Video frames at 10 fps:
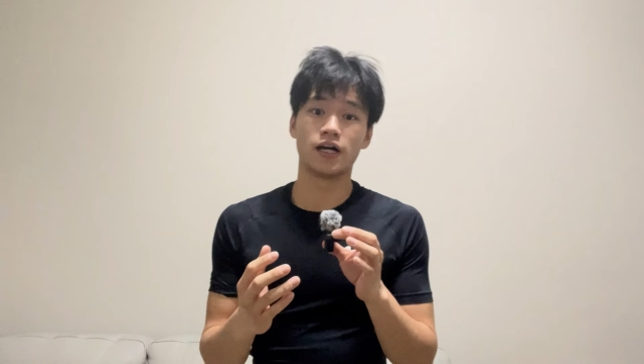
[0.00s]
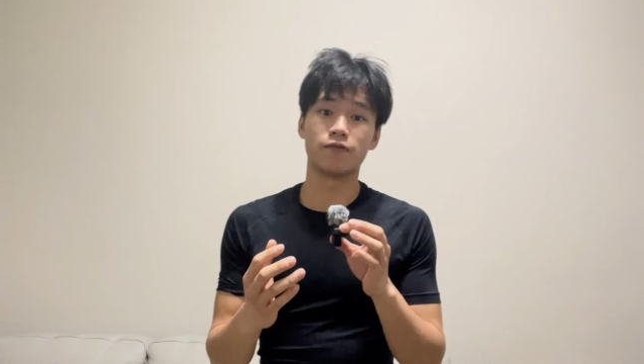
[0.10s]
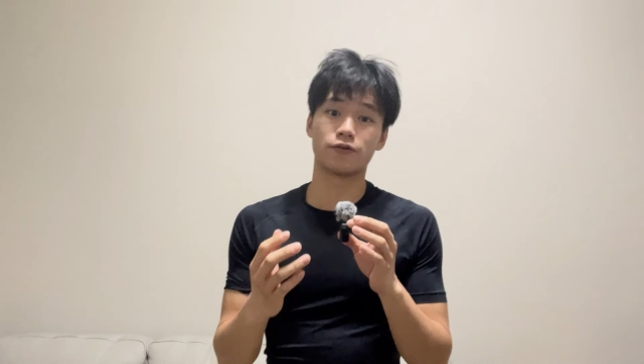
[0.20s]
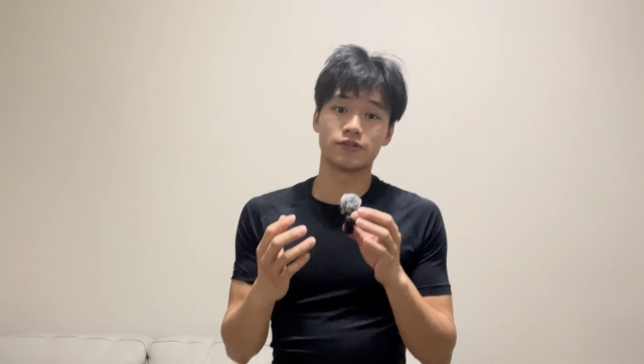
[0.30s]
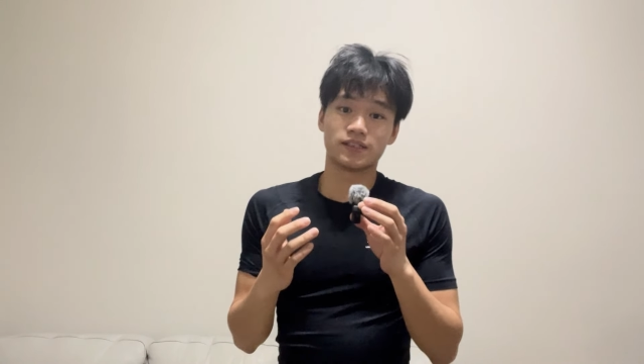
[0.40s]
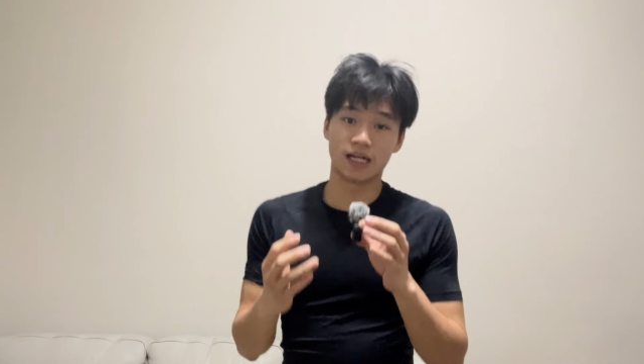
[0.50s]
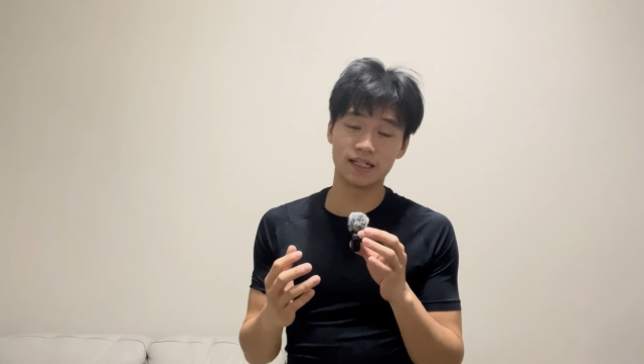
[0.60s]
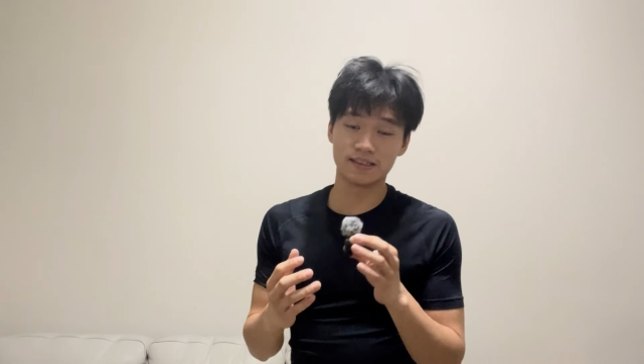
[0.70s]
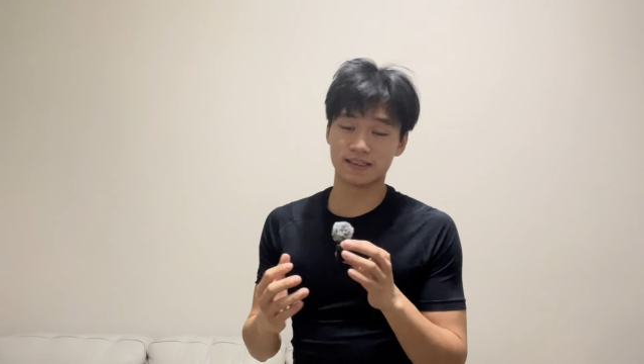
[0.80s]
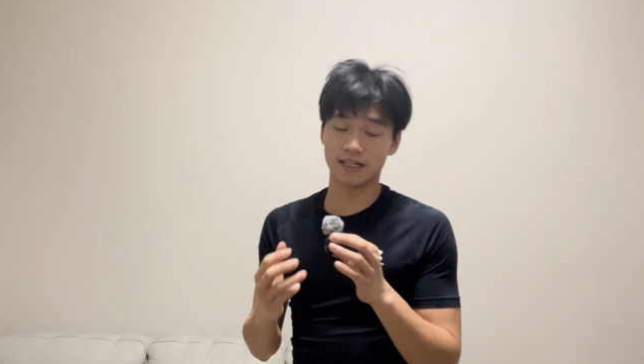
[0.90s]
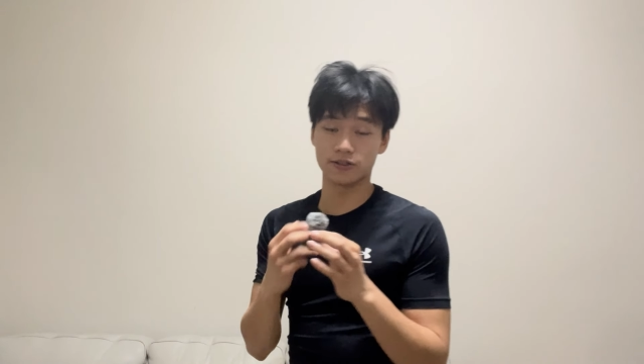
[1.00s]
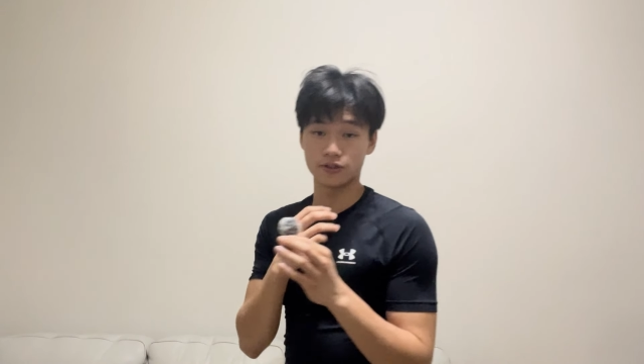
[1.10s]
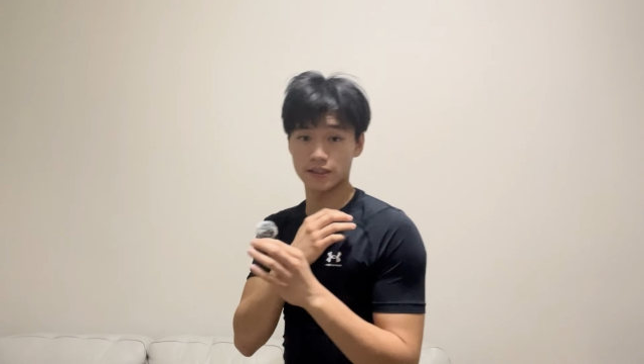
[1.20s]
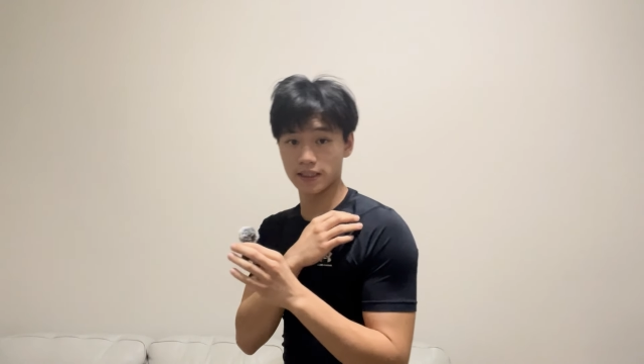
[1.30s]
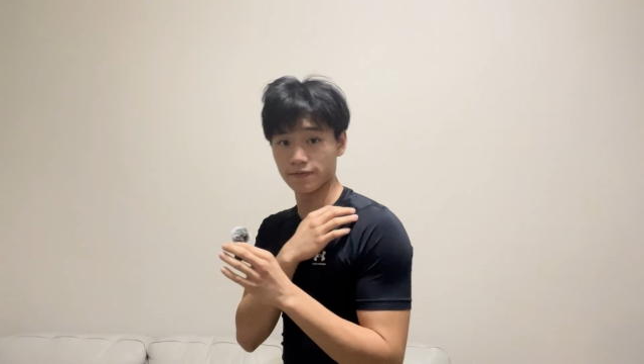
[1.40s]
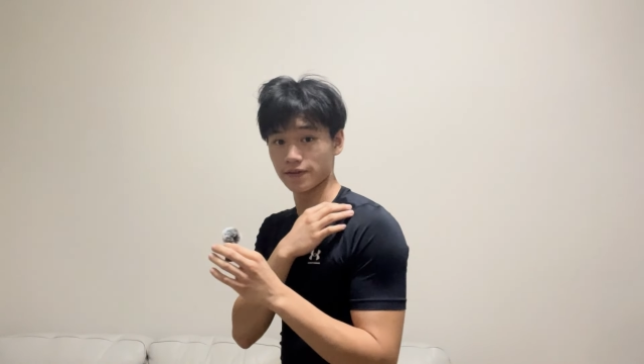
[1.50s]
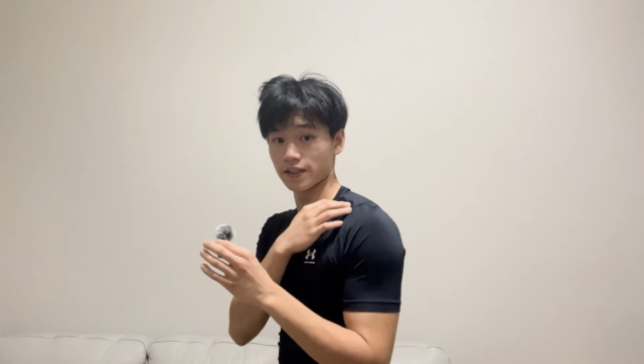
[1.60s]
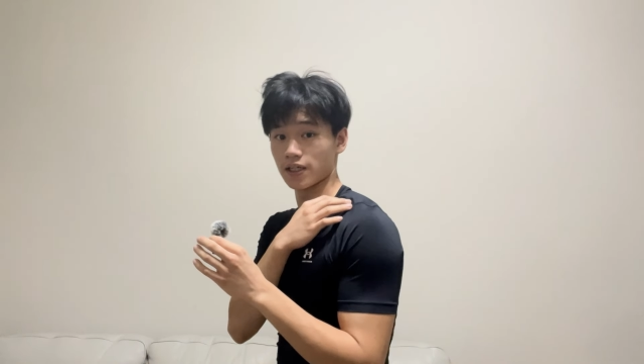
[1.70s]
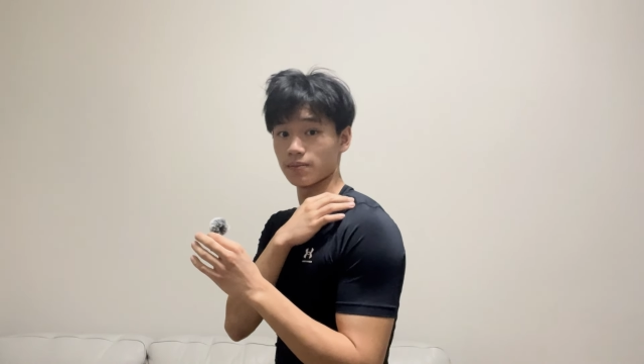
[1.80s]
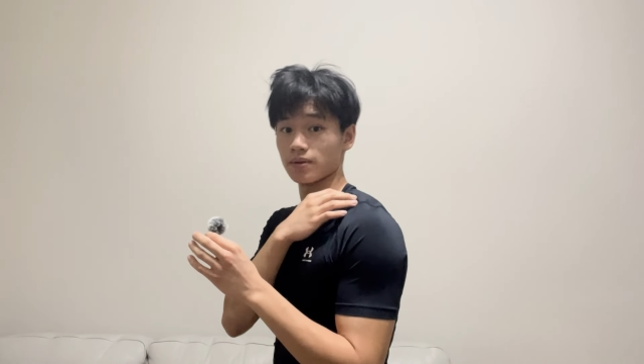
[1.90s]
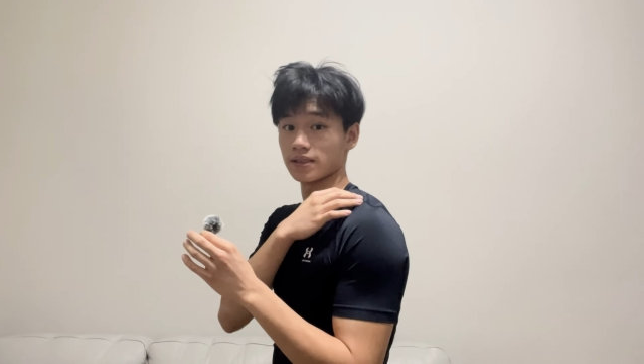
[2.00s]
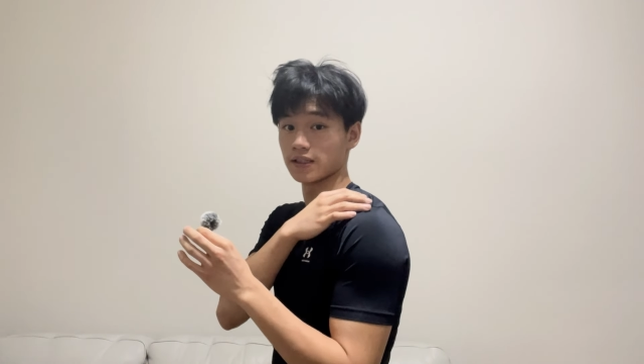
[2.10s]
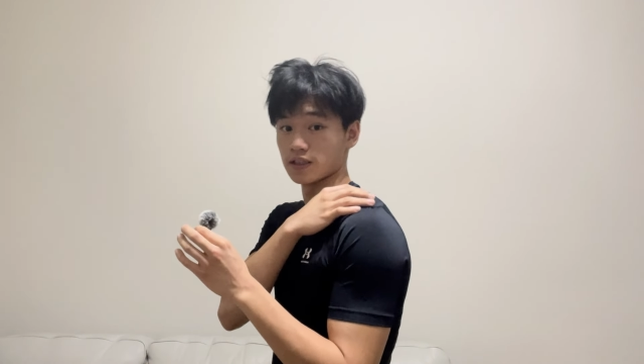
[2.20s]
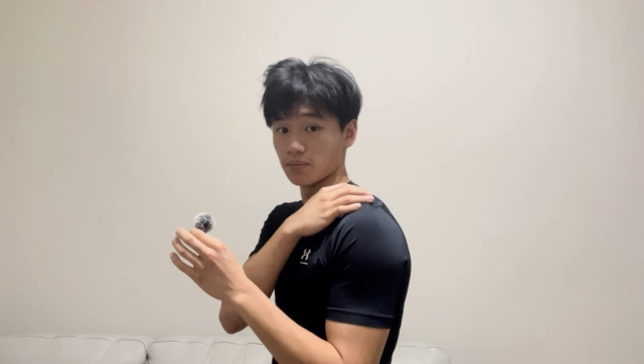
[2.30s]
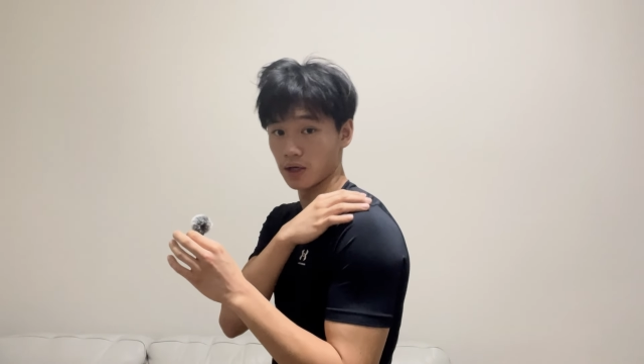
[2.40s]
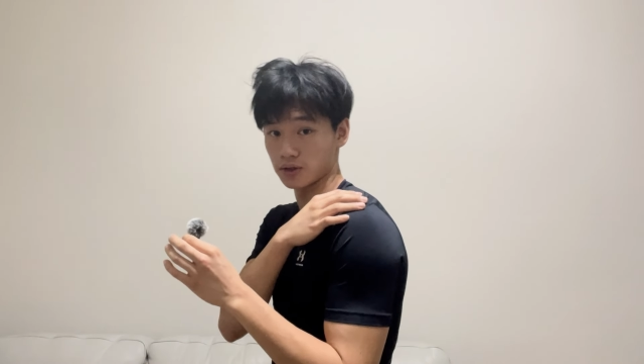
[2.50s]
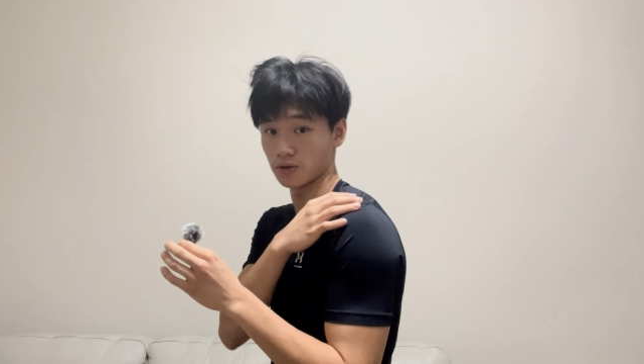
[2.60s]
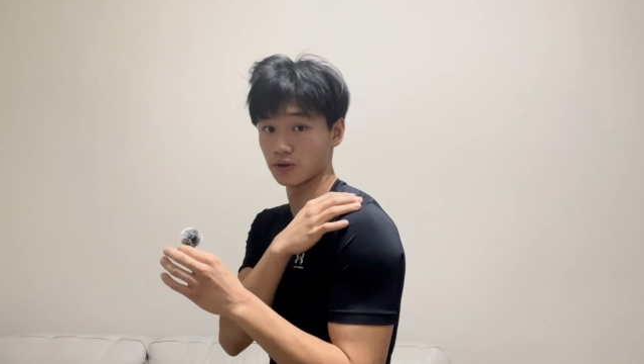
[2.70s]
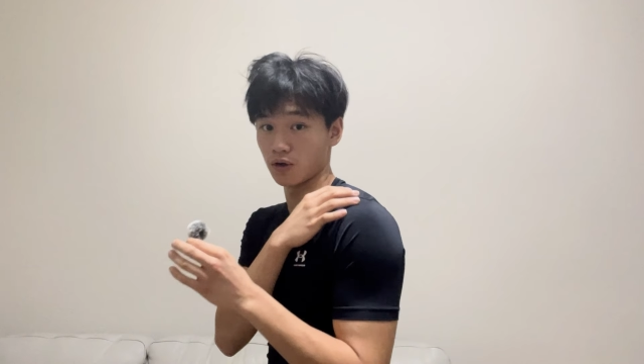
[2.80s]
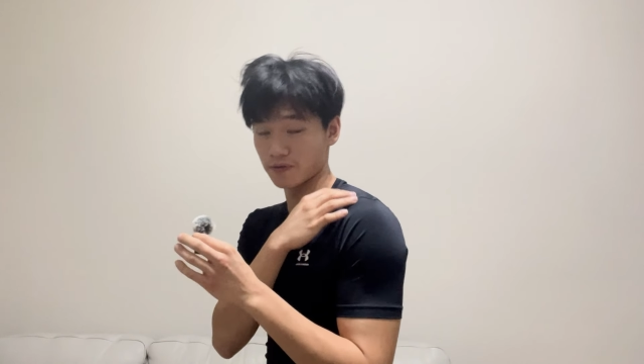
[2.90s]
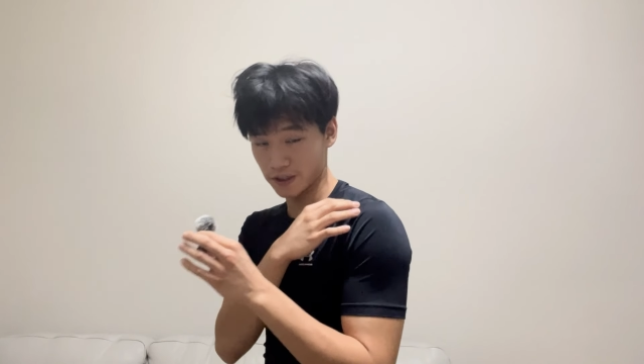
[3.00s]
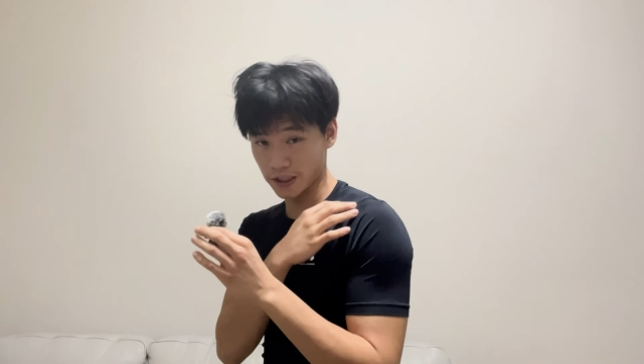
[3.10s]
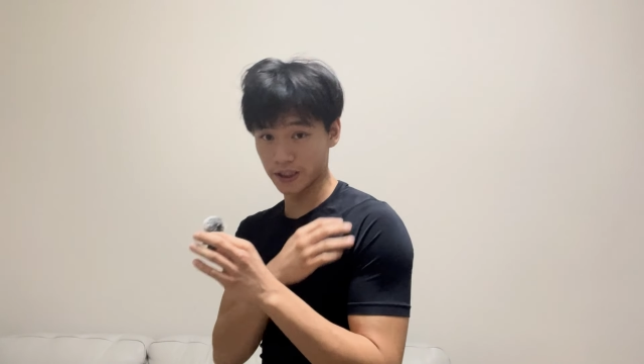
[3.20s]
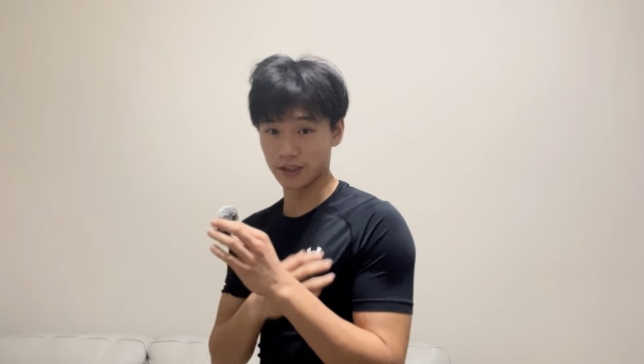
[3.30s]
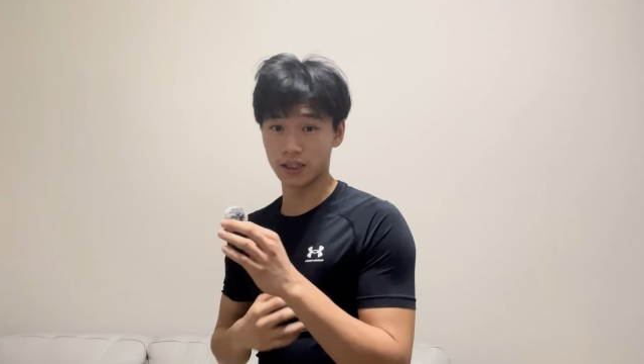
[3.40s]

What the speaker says: If you're tense and you're stiffing up these muscles over here,